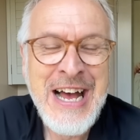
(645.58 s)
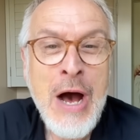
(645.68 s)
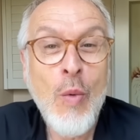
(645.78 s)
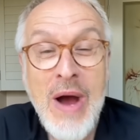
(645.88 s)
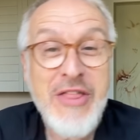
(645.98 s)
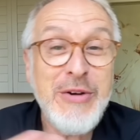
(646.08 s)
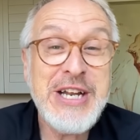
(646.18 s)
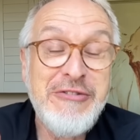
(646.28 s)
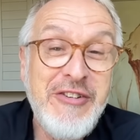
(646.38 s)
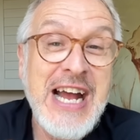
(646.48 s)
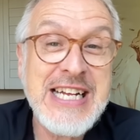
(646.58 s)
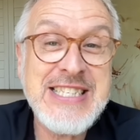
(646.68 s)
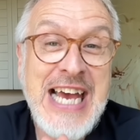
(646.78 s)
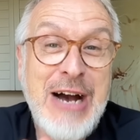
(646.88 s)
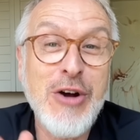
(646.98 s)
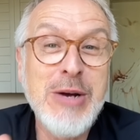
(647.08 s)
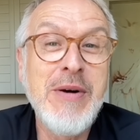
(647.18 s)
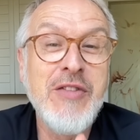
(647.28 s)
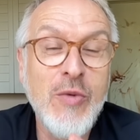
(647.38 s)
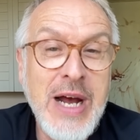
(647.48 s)
Whether it affects the outcome
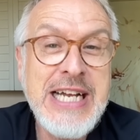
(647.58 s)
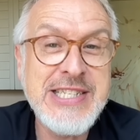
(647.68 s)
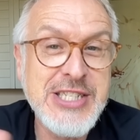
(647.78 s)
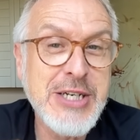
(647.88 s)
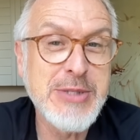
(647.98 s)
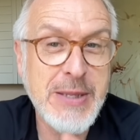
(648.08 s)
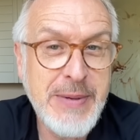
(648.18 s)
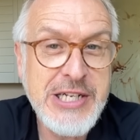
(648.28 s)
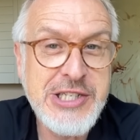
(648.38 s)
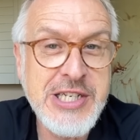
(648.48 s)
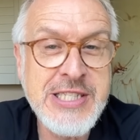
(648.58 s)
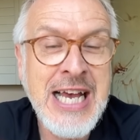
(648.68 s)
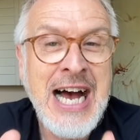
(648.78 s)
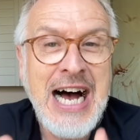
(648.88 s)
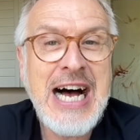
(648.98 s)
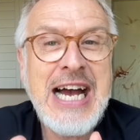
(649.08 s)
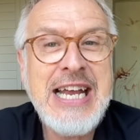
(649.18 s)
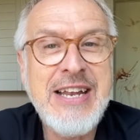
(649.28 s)
of the race in terms of the pitches, I